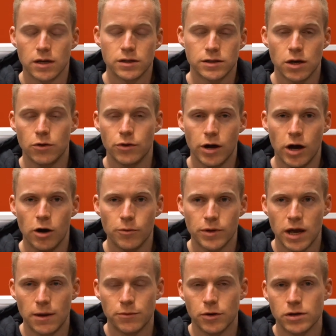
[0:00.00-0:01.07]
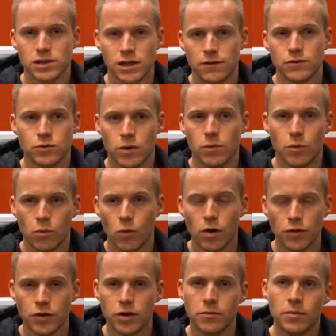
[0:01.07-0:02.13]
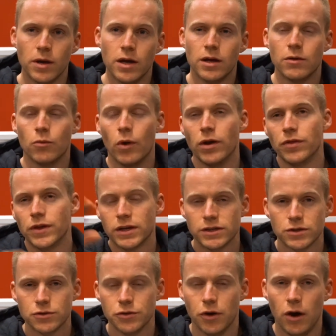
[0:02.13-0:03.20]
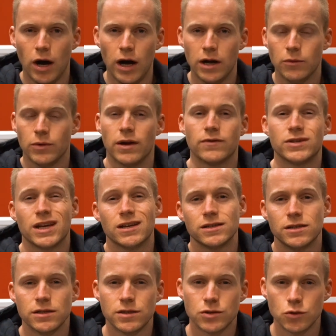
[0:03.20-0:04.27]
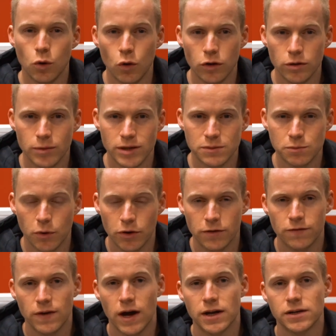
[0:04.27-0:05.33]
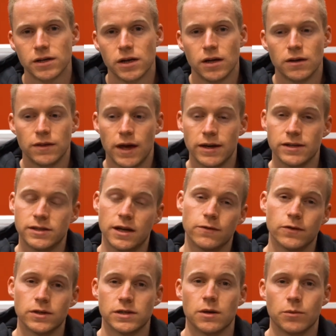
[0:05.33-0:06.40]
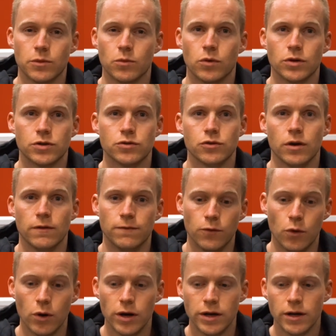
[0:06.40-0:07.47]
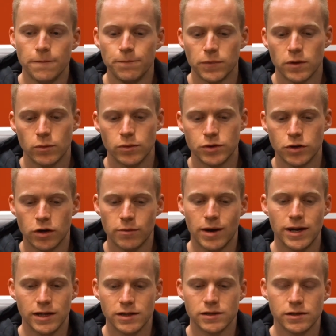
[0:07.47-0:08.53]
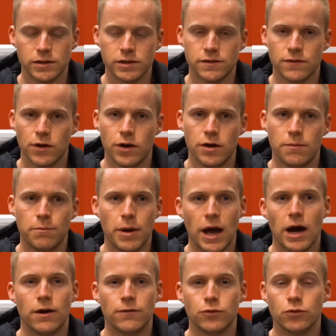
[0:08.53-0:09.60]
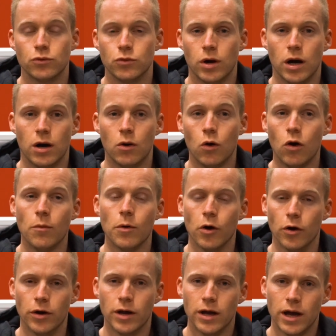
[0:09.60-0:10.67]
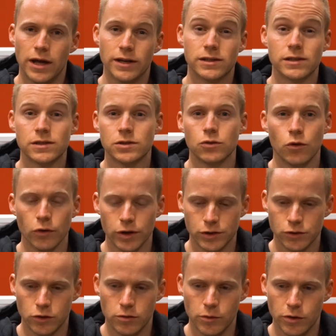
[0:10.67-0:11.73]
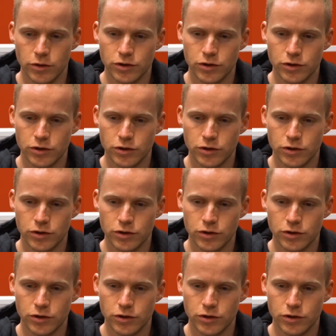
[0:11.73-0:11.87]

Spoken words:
It's going to help keep those levels where we want them. When things are too high, we have a tendency to store them as body fat. That is definitely something we want to avoid. When we talk about insulin, it's a very powerful hormone, and it's a storage hormone.